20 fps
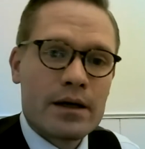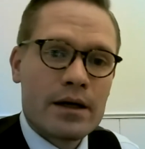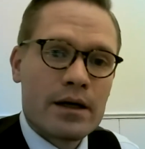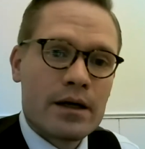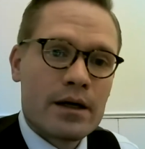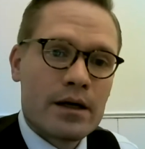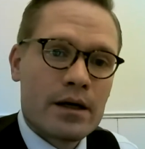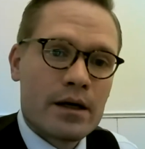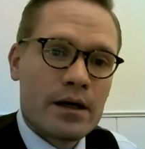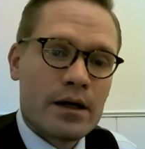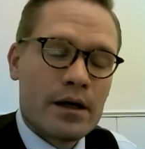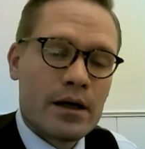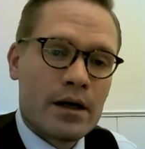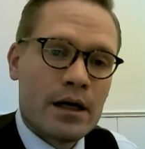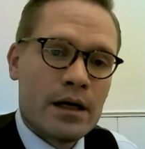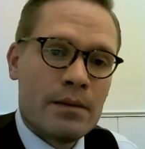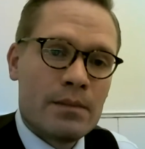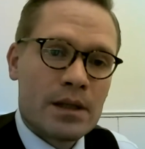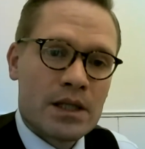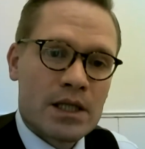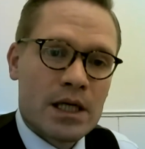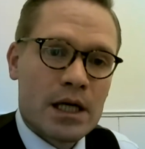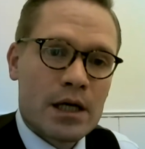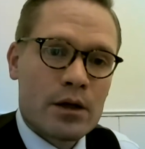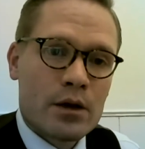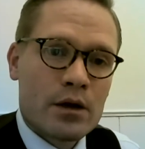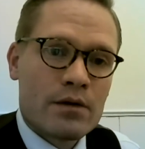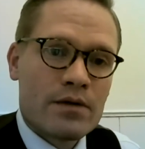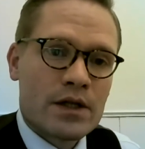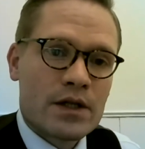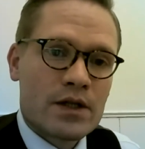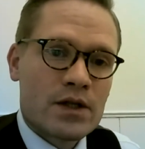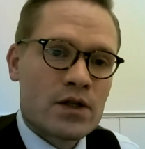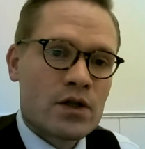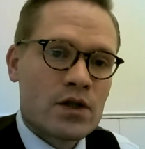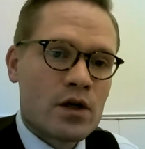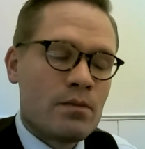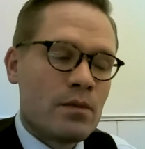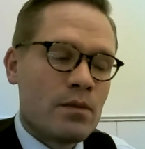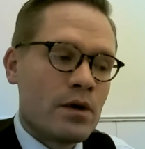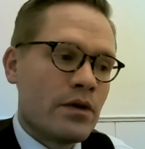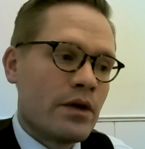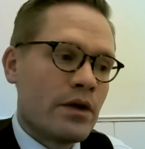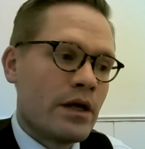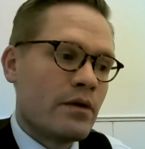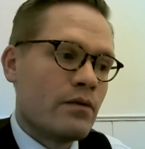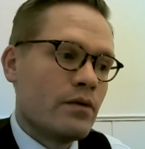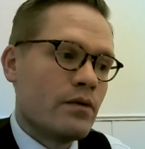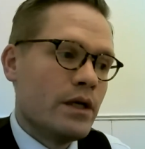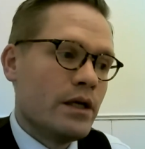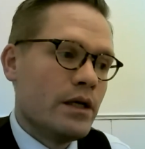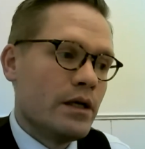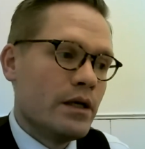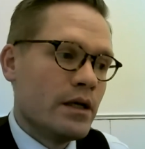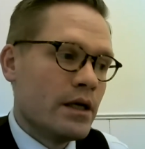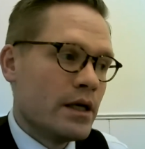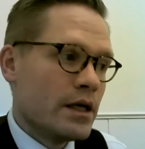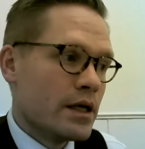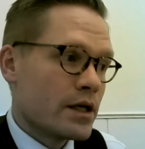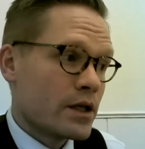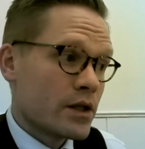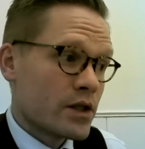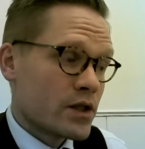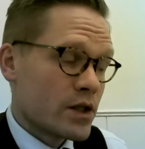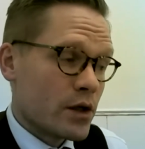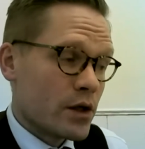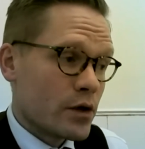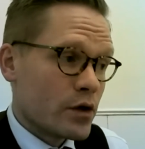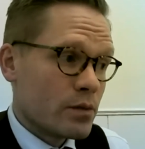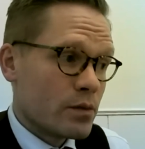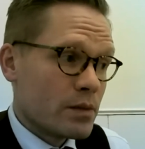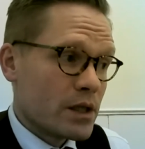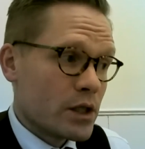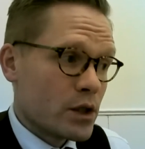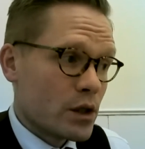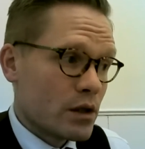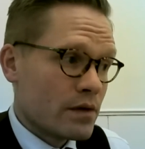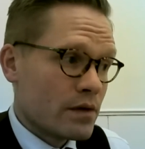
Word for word: Uh, in particular, this is someone that we consider to